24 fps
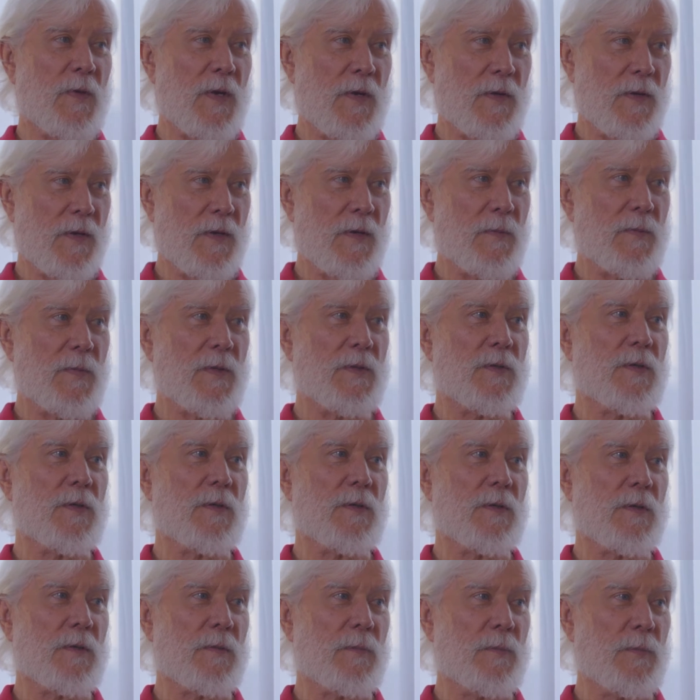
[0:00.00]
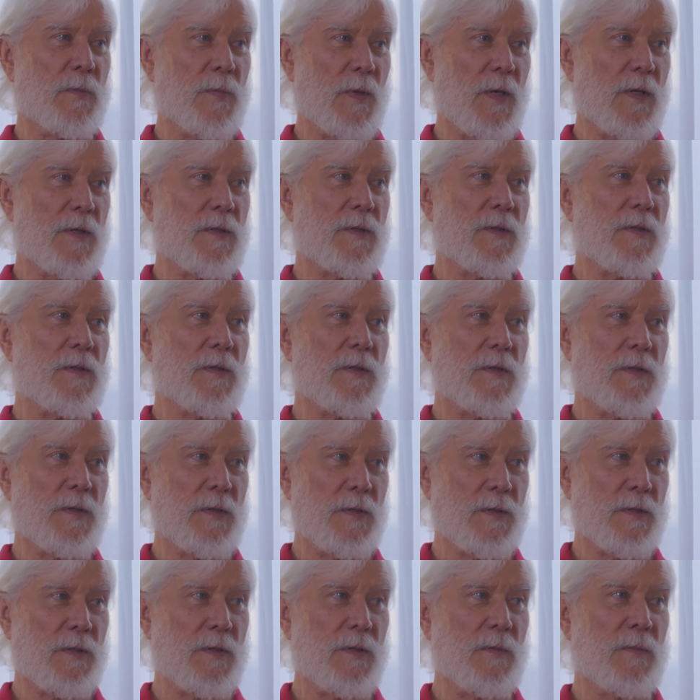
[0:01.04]
Rather than a material-based
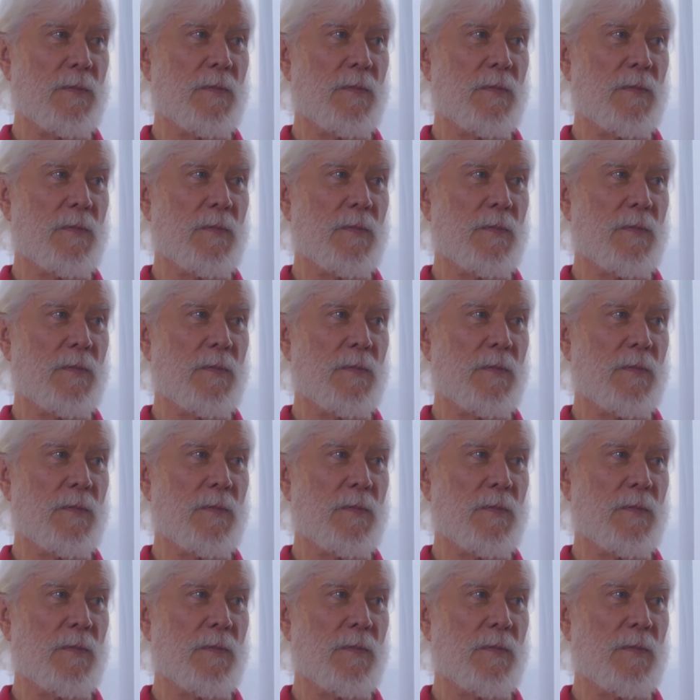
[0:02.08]
system.